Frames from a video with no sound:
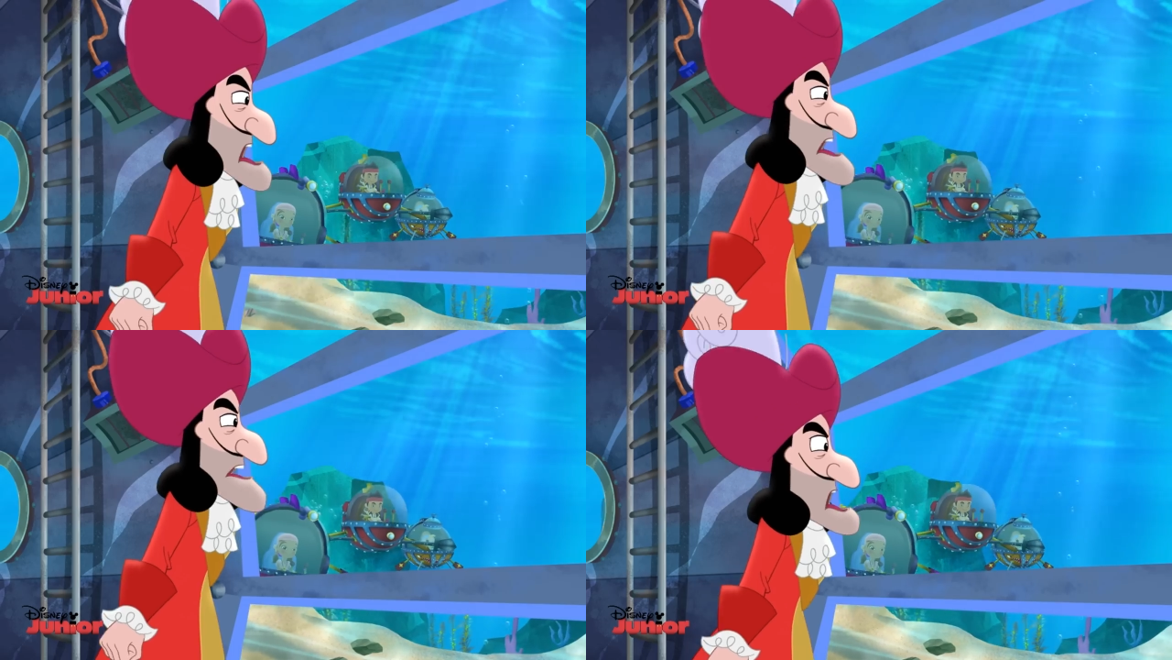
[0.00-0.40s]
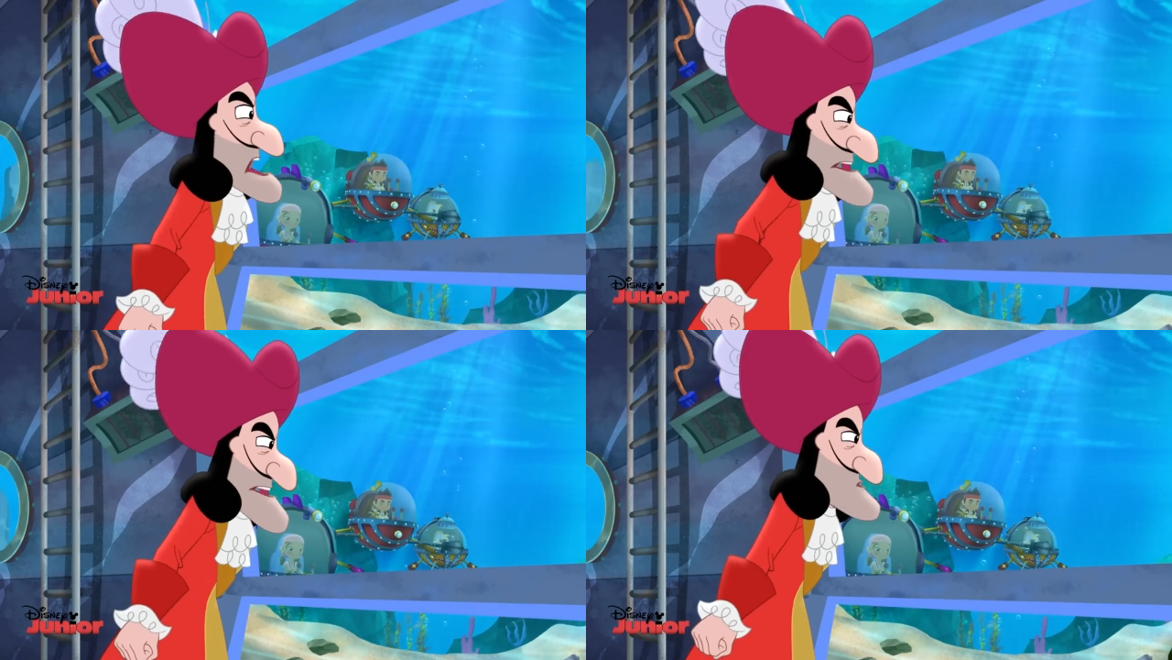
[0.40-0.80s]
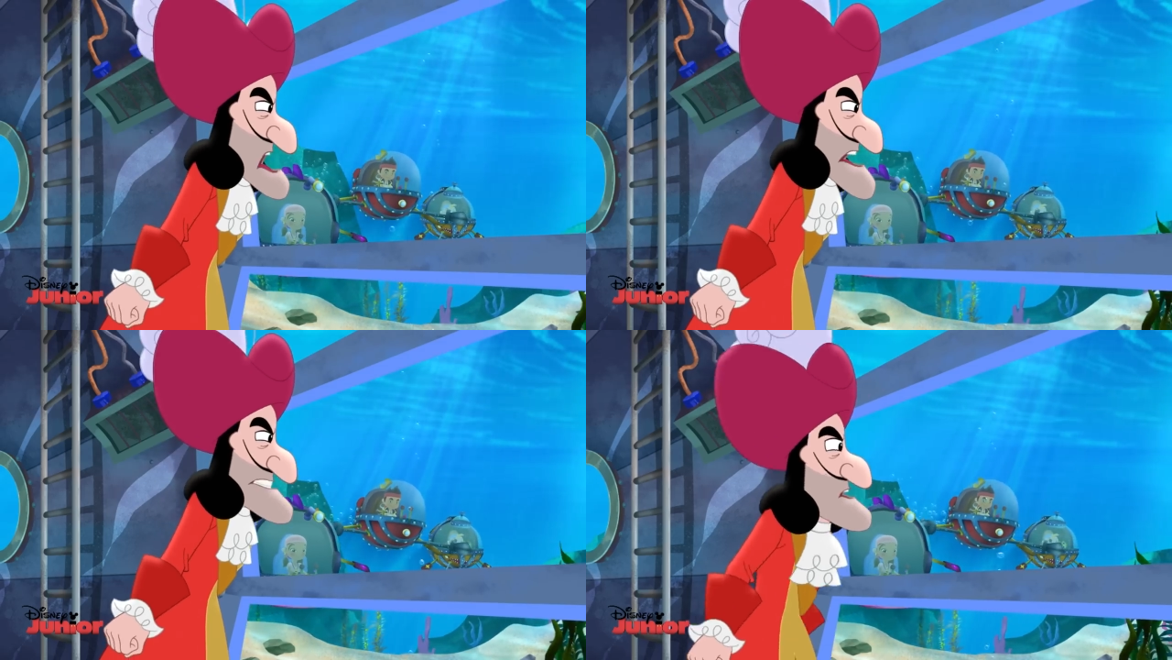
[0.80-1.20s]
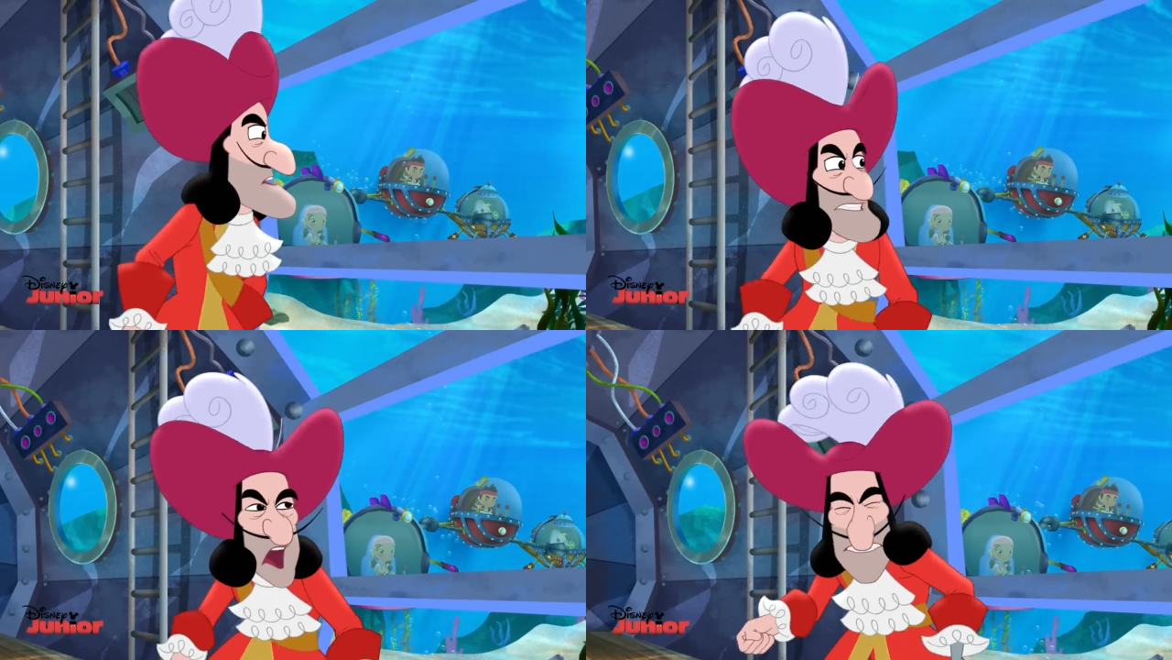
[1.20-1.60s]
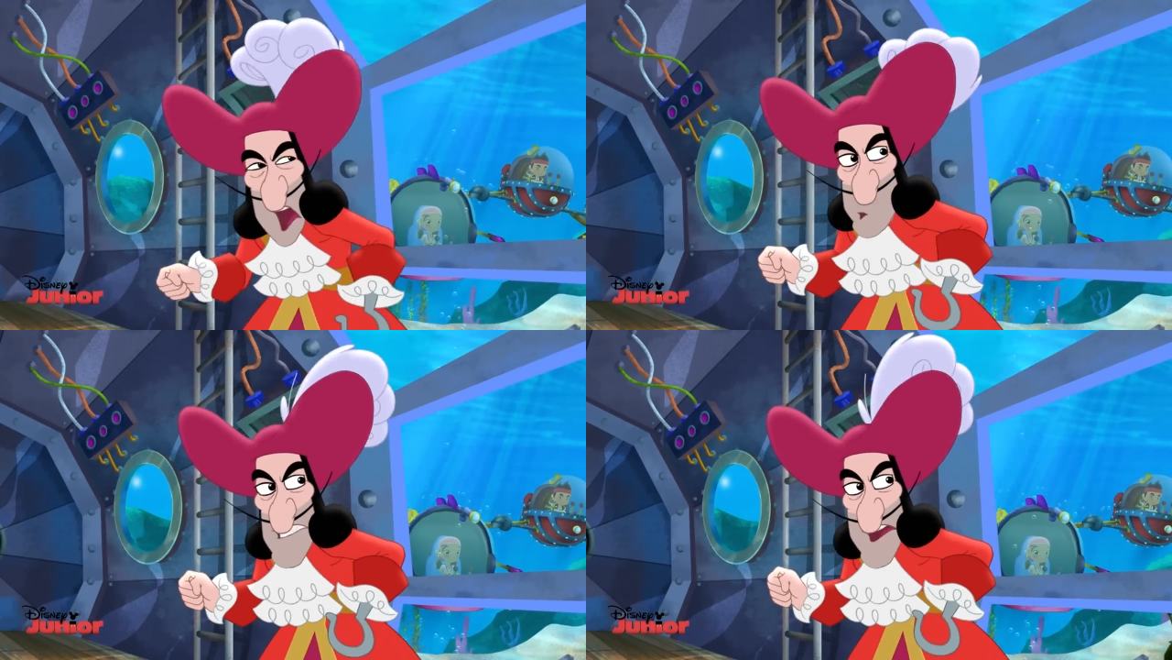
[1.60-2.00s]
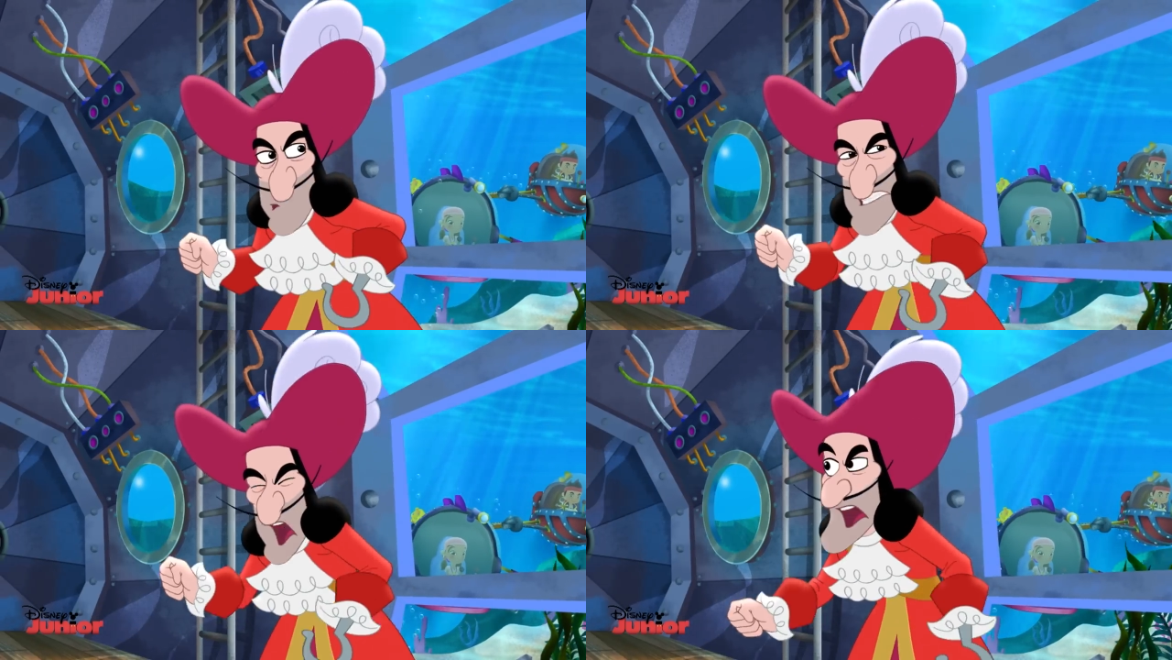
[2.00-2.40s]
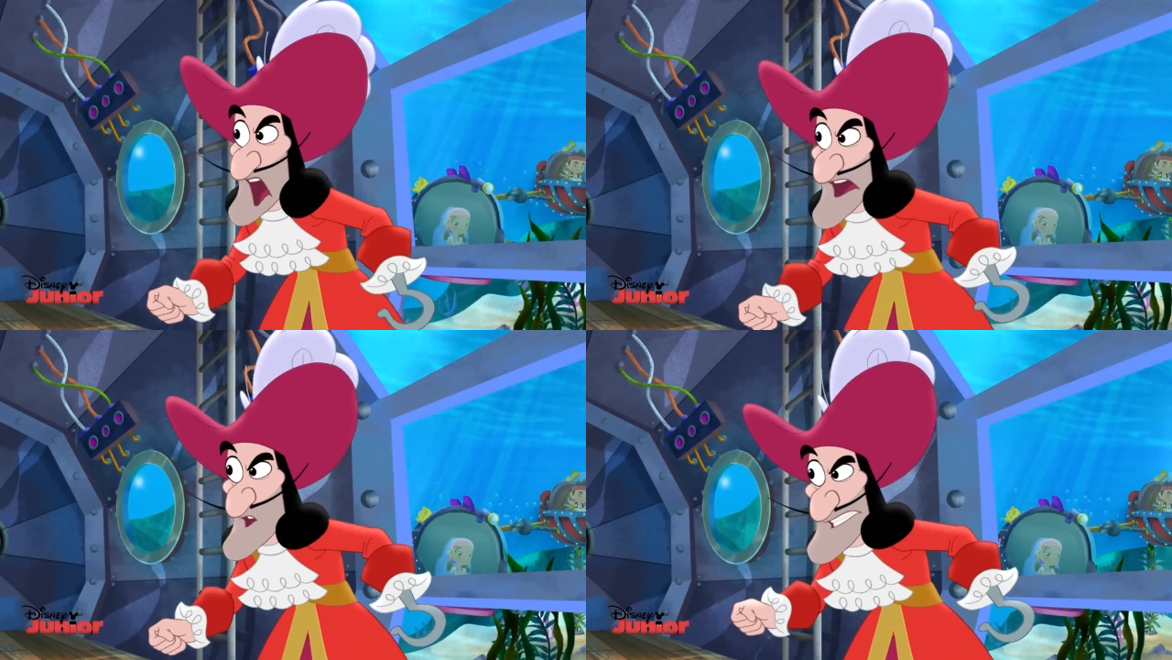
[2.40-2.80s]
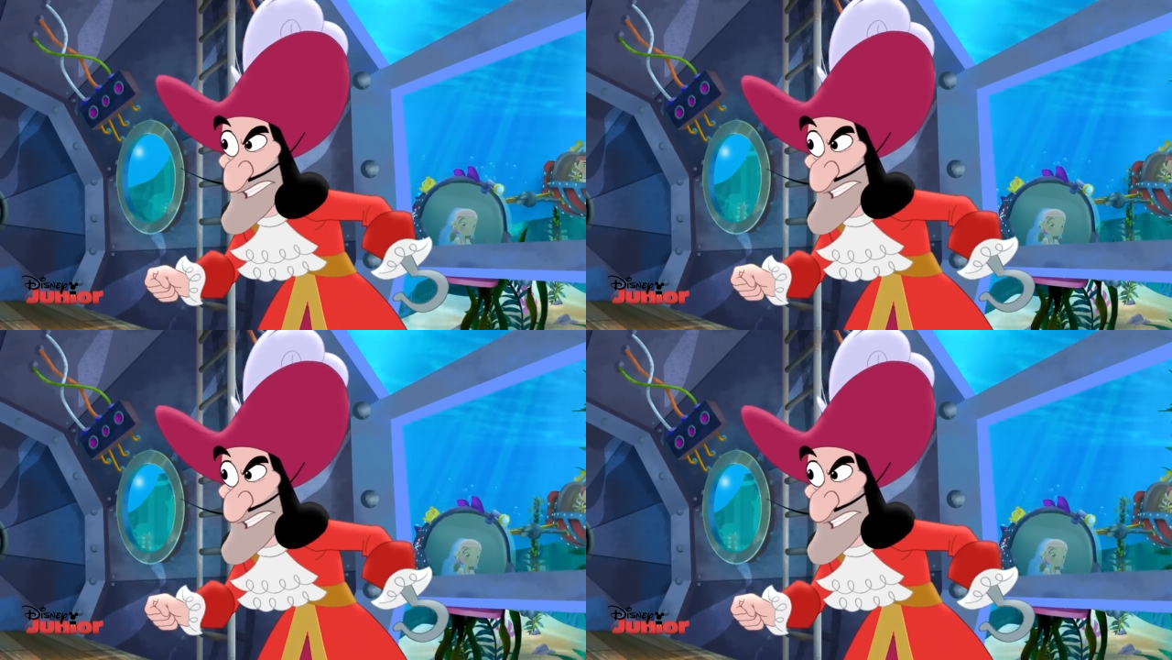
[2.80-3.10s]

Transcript: [unreadable: no face in view]